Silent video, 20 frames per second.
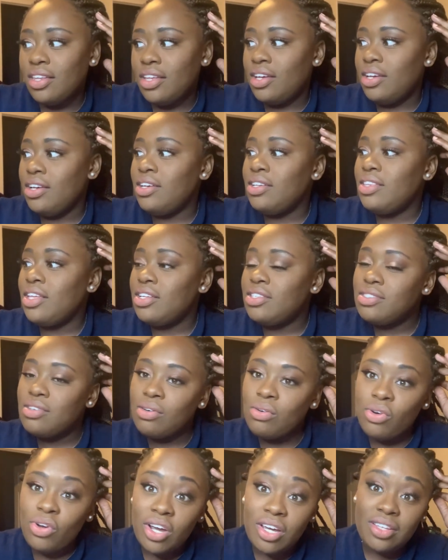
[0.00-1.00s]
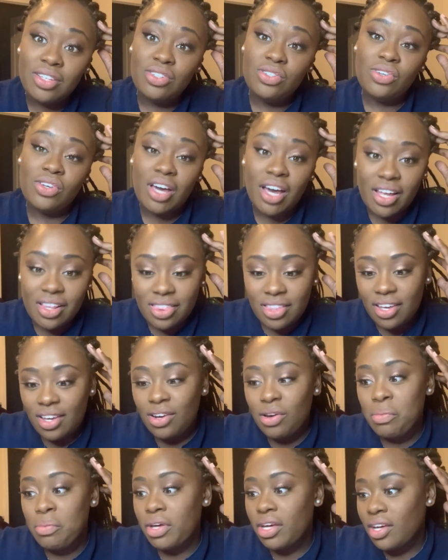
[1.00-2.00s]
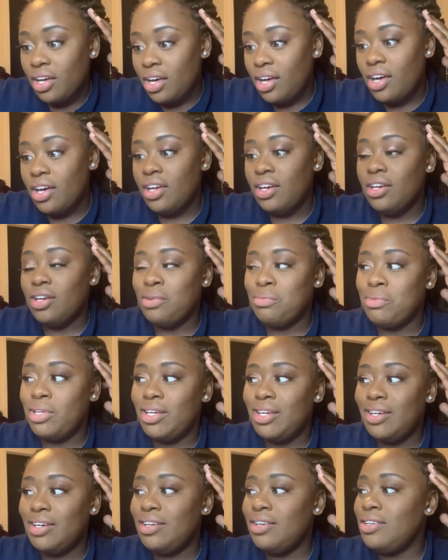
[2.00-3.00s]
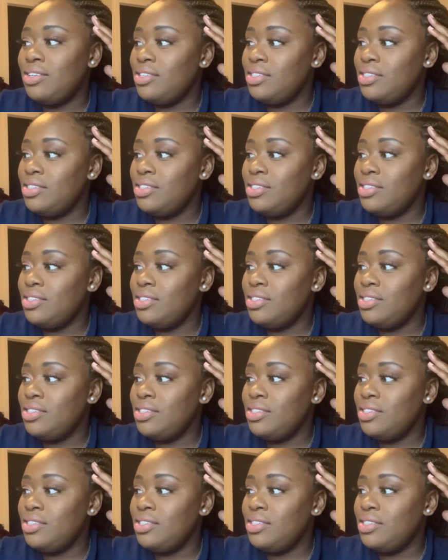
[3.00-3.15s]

like that's so great that you got that. Oh my God. And I'm like,